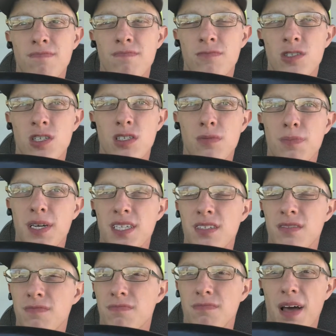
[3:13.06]
Just a piece
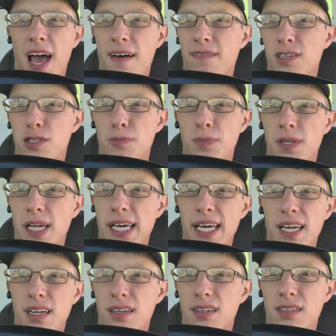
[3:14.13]
of 1/2-inch plate
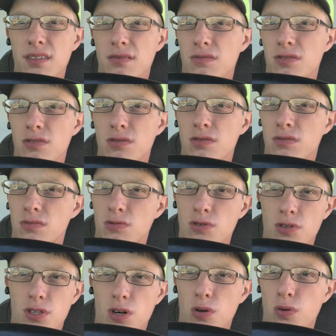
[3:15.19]
and drill
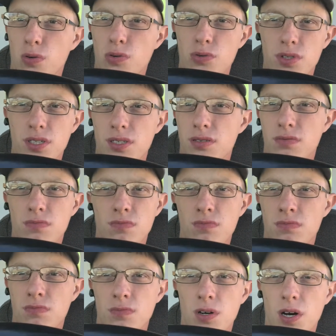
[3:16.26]
the holes and
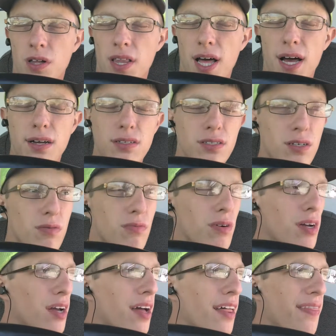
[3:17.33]
all that. So
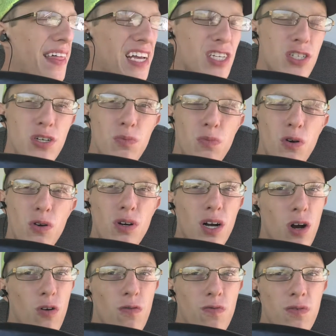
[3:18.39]
that should work,
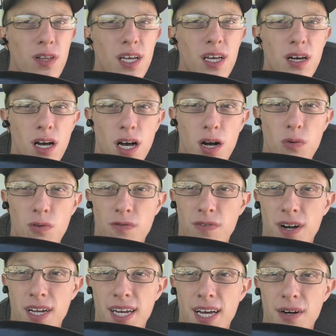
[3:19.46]
hopefully. We'll
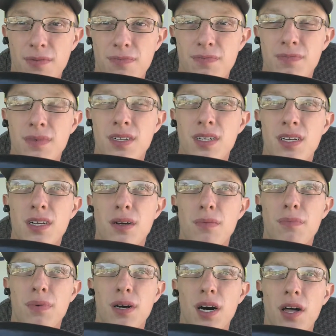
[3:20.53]
find out.
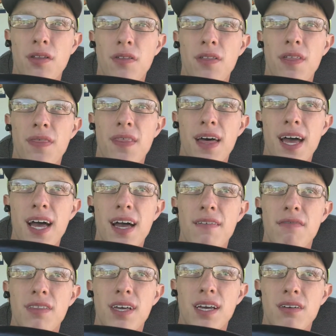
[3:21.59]
But other than that,
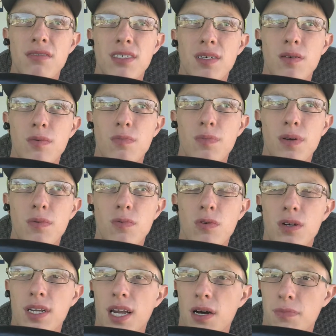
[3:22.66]
everything else seemed to be
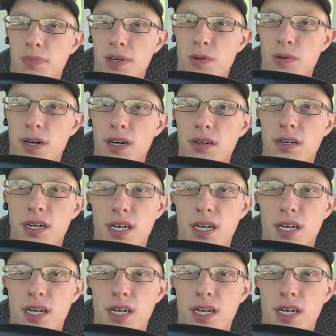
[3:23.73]
working out pretty well.